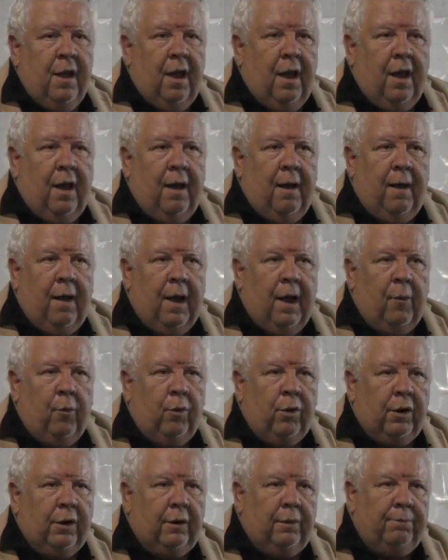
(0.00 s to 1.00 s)
uh, I
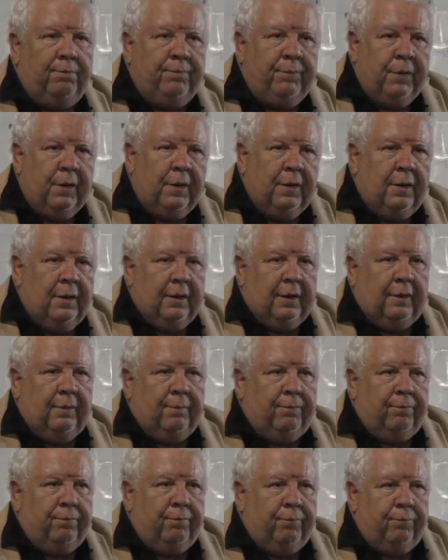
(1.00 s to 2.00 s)
want
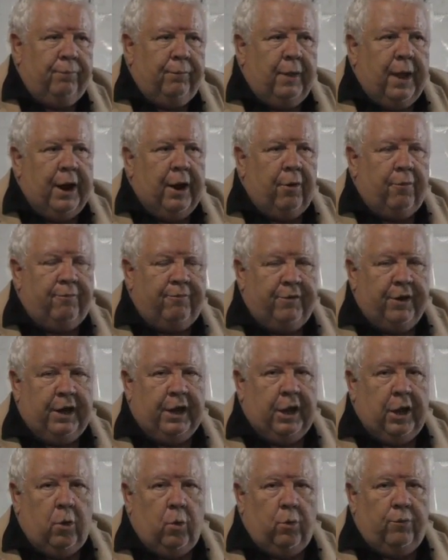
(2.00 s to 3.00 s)
to air
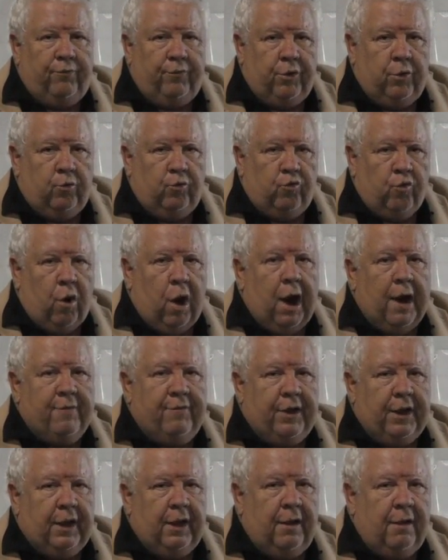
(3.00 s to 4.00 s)
video of you
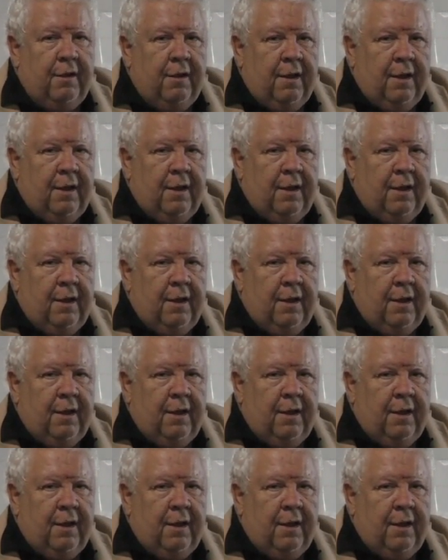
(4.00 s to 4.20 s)
driving